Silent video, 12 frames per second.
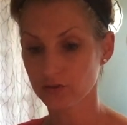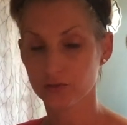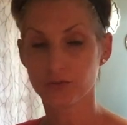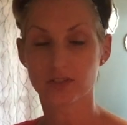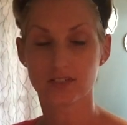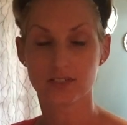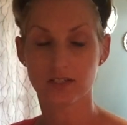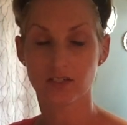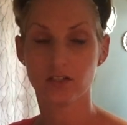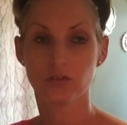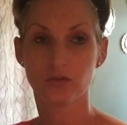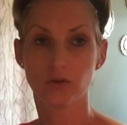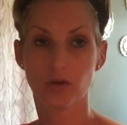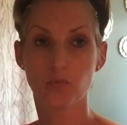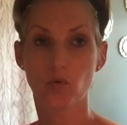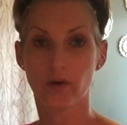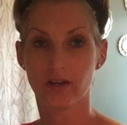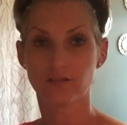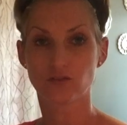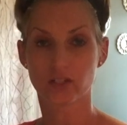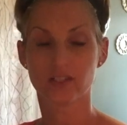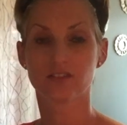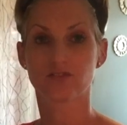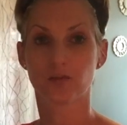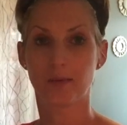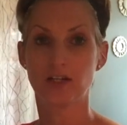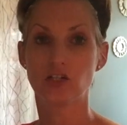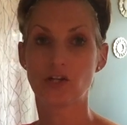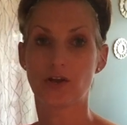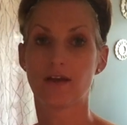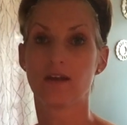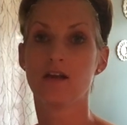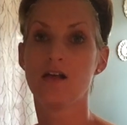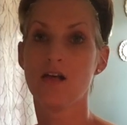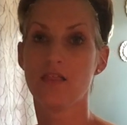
to continue a point of transformation